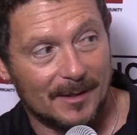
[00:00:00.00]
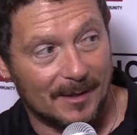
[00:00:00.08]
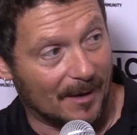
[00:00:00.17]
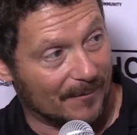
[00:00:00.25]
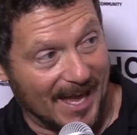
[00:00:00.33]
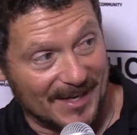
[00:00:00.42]

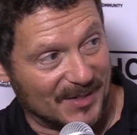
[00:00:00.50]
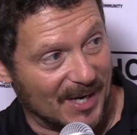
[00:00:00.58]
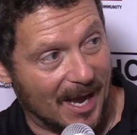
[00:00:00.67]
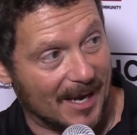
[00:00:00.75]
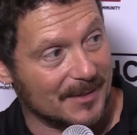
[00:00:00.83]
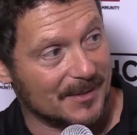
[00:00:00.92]
of that
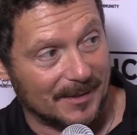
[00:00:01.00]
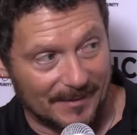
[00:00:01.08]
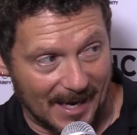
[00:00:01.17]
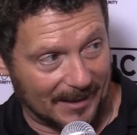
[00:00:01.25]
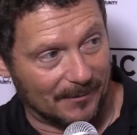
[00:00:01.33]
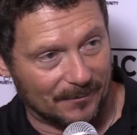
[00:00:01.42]
size in
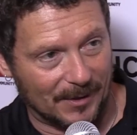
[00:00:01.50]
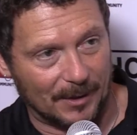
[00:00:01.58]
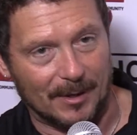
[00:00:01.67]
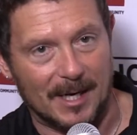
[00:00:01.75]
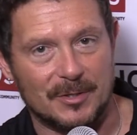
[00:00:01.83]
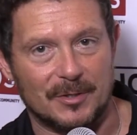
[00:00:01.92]
that
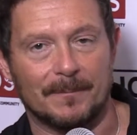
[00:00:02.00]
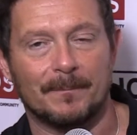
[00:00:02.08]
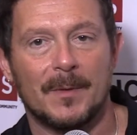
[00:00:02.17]
configuration.